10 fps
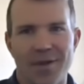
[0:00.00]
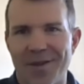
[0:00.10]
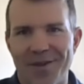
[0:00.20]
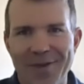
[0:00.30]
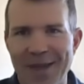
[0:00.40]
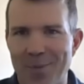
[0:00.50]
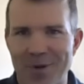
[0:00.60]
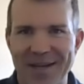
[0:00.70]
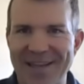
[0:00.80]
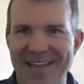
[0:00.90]
you can't
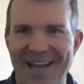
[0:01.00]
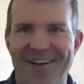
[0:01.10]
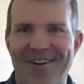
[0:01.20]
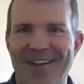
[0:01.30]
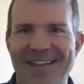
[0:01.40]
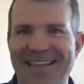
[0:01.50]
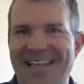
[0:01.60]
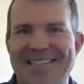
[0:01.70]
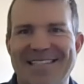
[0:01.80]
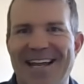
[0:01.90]
predict that. Right? I think
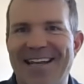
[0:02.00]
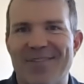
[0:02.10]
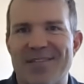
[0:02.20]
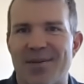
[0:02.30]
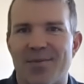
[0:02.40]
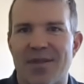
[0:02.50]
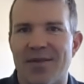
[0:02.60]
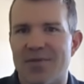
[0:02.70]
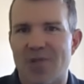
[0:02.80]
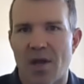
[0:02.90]
that's not even something that
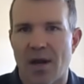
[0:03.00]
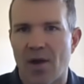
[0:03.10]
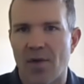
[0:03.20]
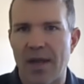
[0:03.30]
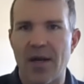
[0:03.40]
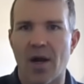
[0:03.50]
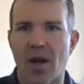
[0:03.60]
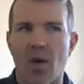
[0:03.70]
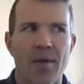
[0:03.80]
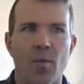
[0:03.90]
was on our
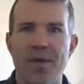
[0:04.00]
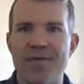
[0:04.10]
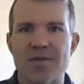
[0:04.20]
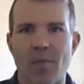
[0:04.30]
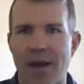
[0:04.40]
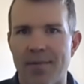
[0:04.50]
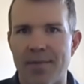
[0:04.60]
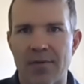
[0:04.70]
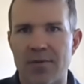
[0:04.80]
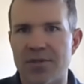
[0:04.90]
radar. And we've swam
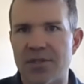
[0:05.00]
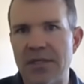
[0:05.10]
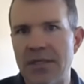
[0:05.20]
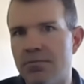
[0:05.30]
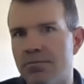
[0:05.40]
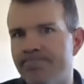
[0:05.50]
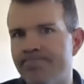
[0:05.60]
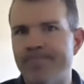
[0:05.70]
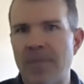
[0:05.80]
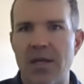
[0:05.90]
that routine
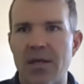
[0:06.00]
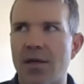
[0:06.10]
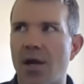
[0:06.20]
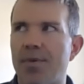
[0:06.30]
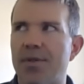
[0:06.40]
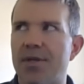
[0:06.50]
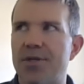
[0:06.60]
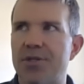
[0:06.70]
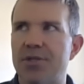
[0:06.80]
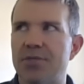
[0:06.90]
in
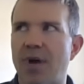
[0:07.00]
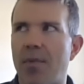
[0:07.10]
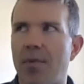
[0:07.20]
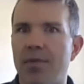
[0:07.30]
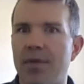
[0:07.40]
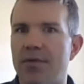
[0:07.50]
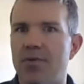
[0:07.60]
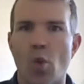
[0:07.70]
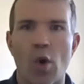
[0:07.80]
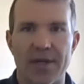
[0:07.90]
competition probably
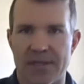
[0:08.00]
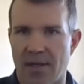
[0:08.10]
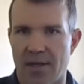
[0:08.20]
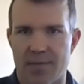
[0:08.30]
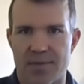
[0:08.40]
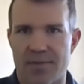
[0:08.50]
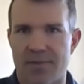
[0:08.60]
20 times.